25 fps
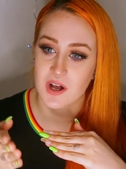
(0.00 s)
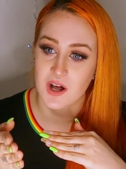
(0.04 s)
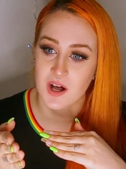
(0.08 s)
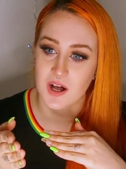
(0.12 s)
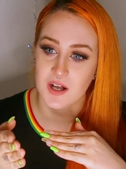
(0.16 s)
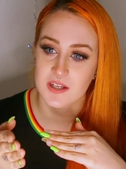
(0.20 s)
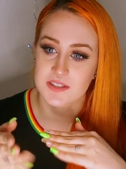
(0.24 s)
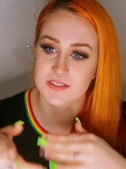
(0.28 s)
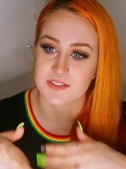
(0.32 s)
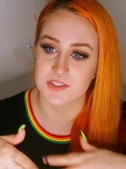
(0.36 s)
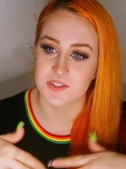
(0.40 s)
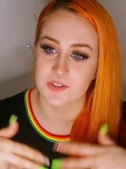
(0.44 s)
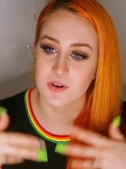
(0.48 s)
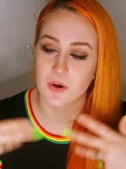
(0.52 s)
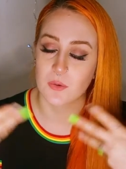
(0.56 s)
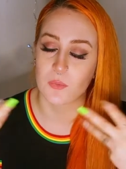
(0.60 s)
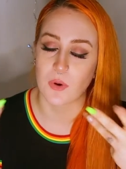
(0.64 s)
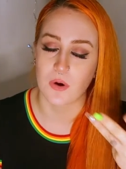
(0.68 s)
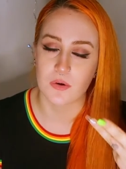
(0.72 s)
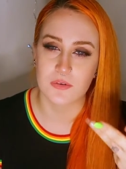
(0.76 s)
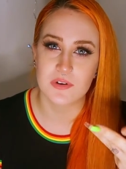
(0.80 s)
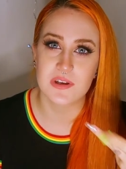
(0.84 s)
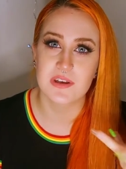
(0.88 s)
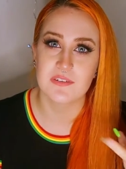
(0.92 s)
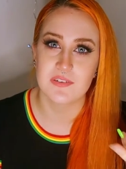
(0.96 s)
car, so
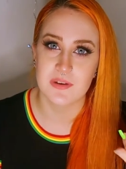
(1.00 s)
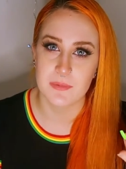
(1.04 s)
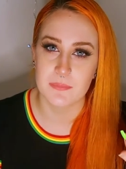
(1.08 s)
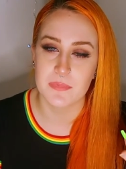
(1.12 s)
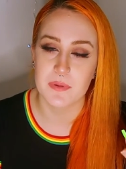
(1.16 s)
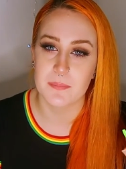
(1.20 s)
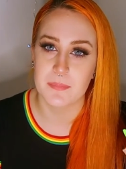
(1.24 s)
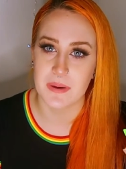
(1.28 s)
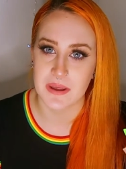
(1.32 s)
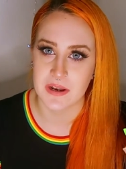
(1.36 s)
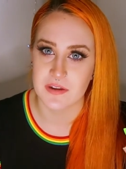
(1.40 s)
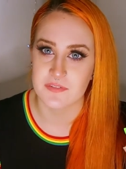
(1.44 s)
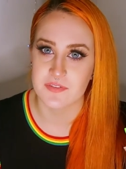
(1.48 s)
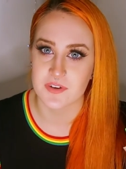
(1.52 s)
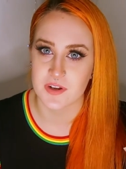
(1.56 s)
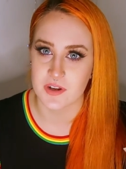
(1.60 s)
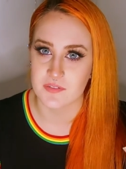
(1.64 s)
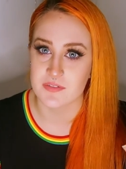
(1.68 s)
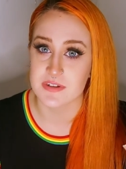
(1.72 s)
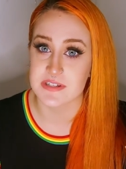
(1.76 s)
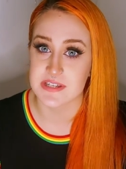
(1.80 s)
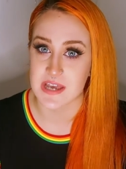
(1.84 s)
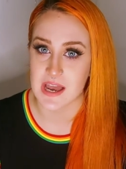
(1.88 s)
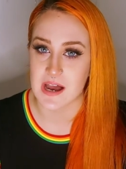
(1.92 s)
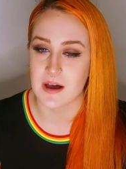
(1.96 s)
I'll give him the benefit
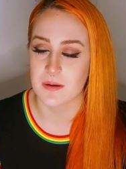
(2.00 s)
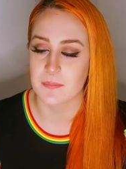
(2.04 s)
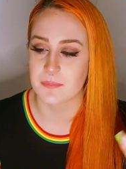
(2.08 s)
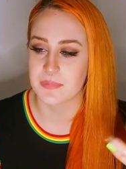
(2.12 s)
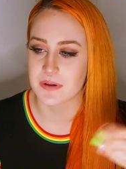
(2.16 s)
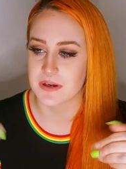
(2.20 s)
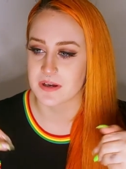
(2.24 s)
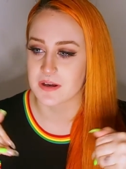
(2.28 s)
of a doubt,